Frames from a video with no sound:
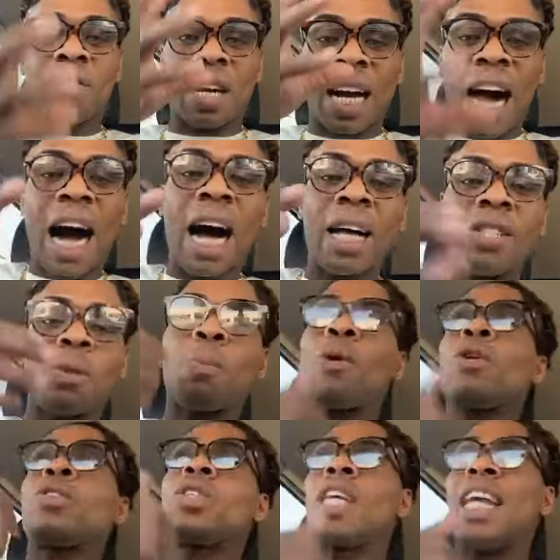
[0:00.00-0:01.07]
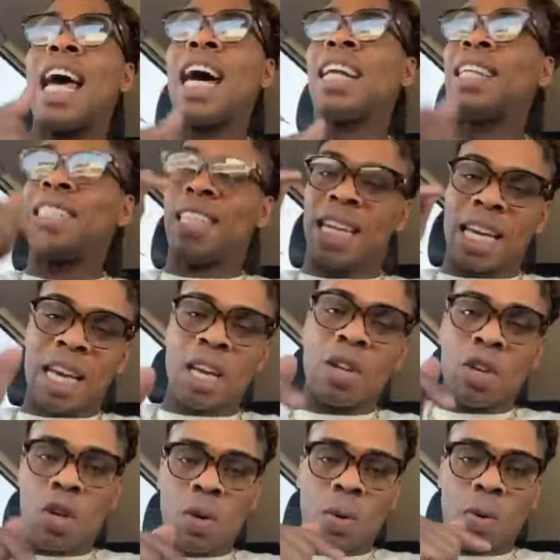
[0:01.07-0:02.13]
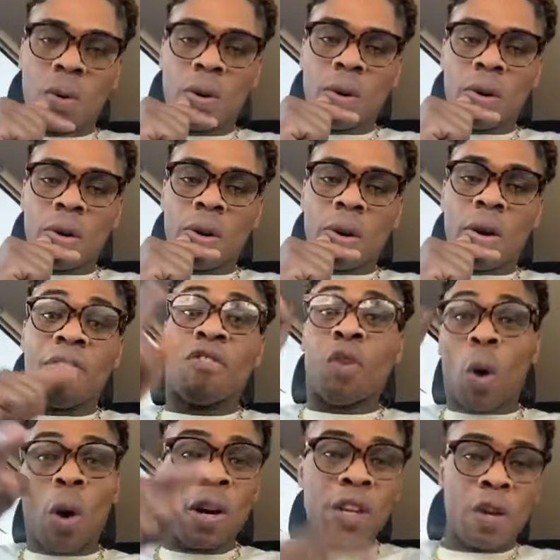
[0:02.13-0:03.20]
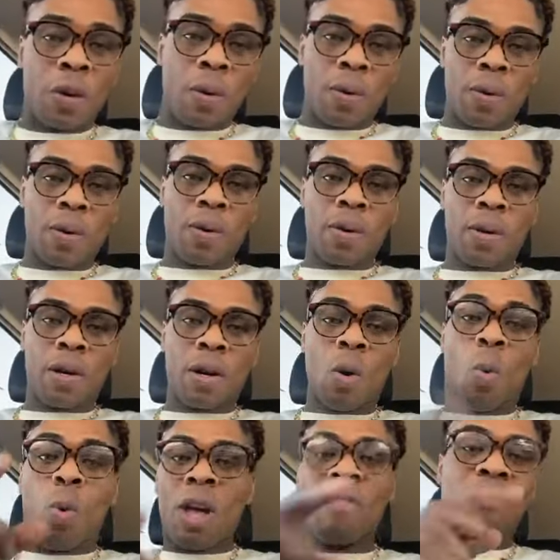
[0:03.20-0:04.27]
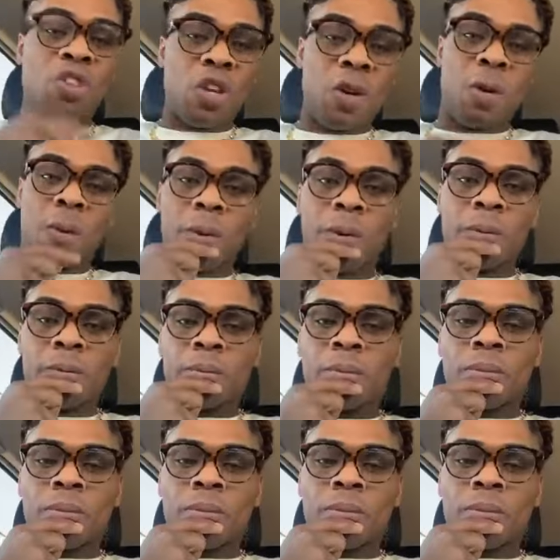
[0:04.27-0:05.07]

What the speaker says: of God's personality in you, for you, with you.